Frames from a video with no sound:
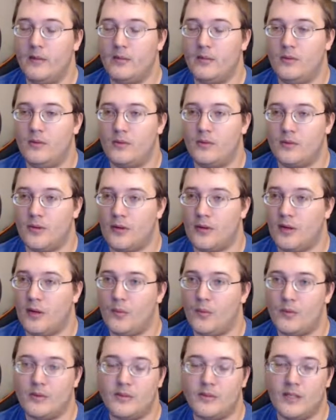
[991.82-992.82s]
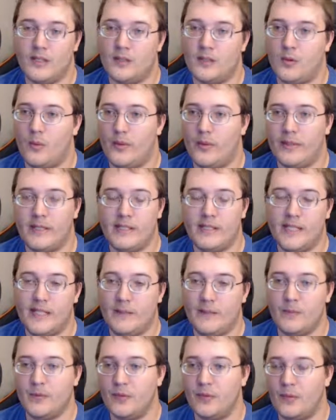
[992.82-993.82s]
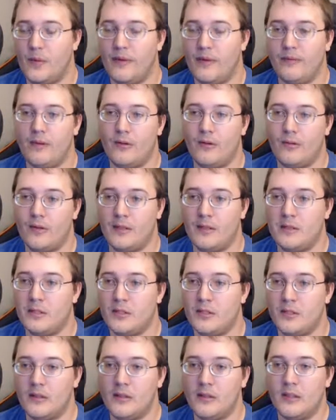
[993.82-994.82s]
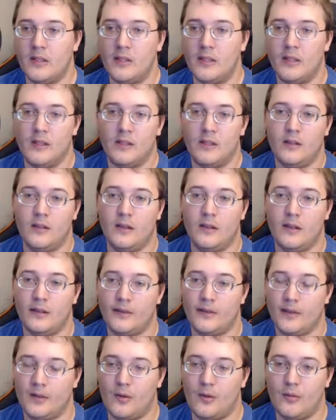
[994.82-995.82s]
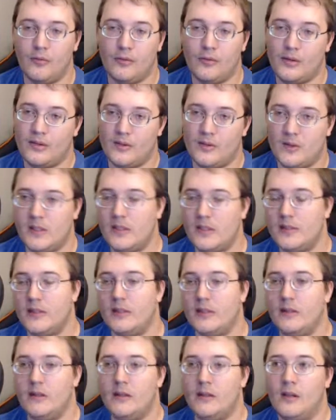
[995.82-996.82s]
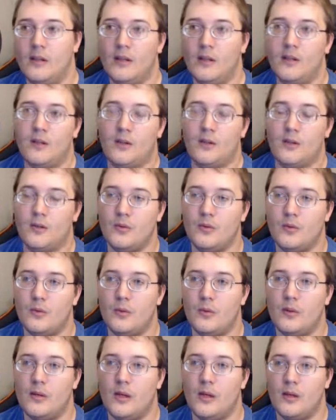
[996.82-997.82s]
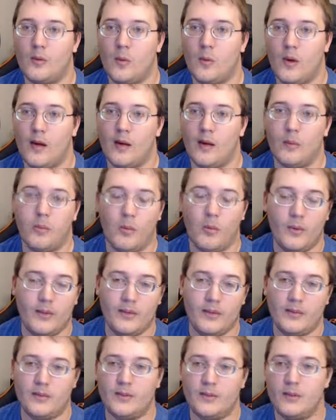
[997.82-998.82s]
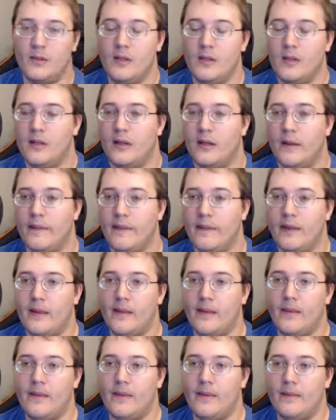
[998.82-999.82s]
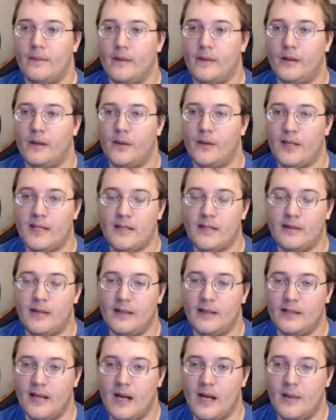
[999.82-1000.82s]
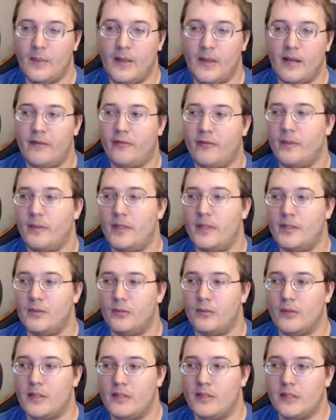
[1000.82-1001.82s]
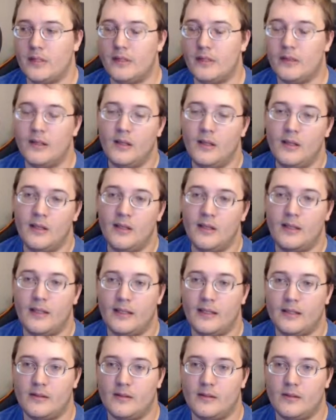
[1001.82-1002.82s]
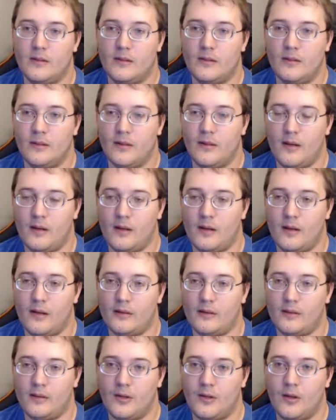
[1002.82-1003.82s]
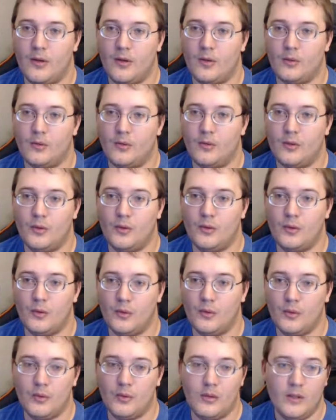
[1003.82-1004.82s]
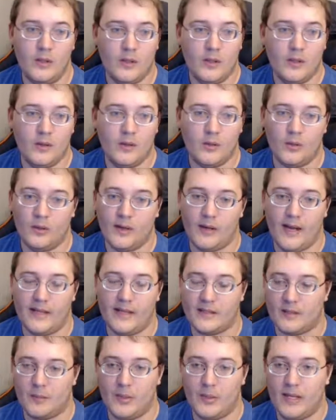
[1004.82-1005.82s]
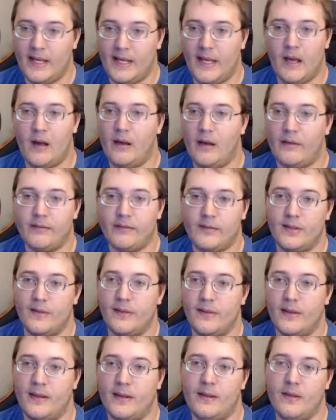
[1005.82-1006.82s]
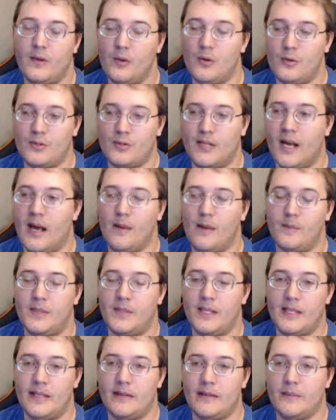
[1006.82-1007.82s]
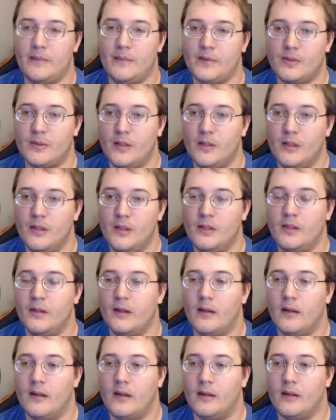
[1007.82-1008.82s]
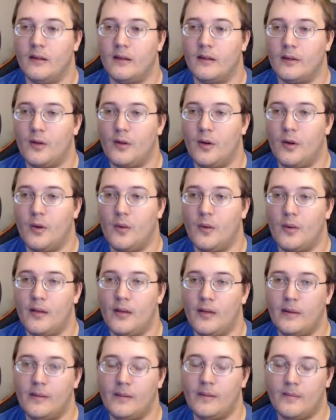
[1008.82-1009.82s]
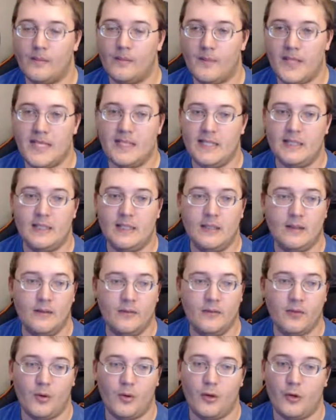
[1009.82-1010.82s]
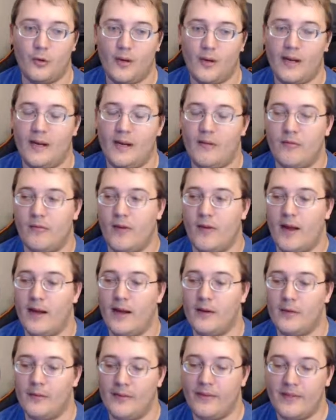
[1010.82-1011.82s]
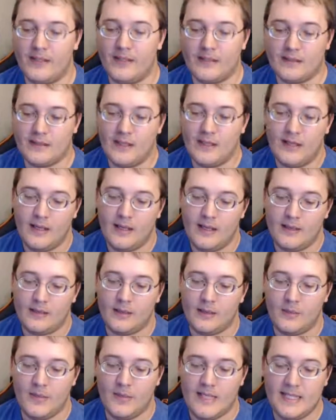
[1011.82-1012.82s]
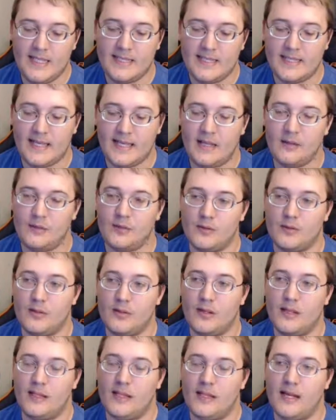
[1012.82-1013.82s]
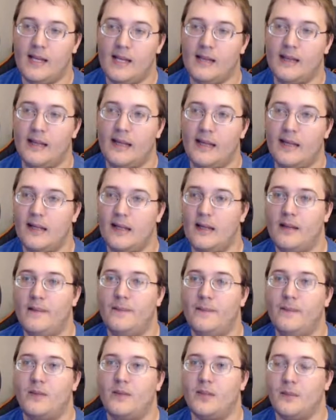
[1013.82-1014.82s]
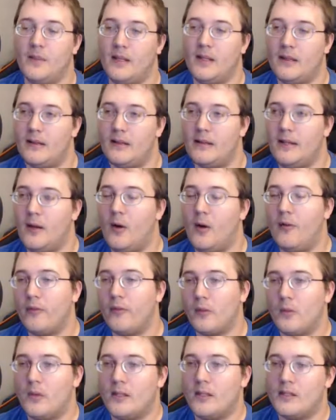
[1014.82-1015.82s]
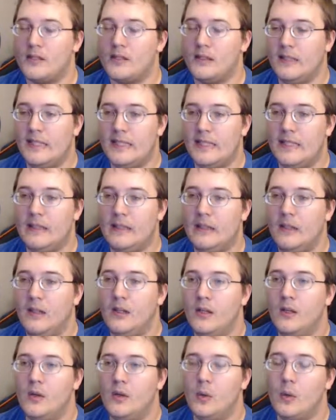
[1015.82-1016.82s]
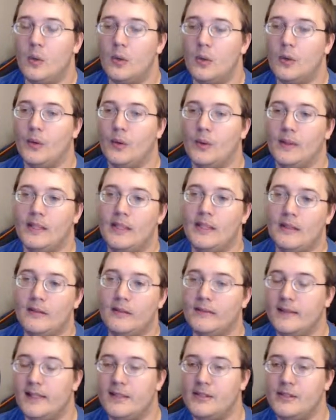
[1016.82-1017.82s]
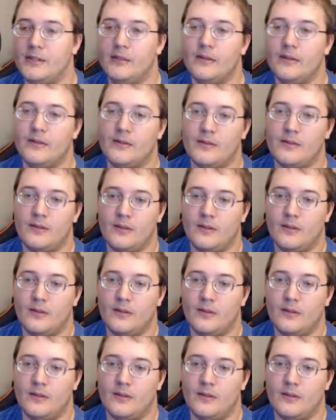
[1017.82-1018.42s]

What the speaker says: Start out with, say, 20 teams from every region, and then over the season, you acquire points, and then the top 8 from each region gets to go to, or has a playoffs, and then those top teams go and meet for a grand final. This, to me, sounds a lot like something the Overwatch League or League of Legends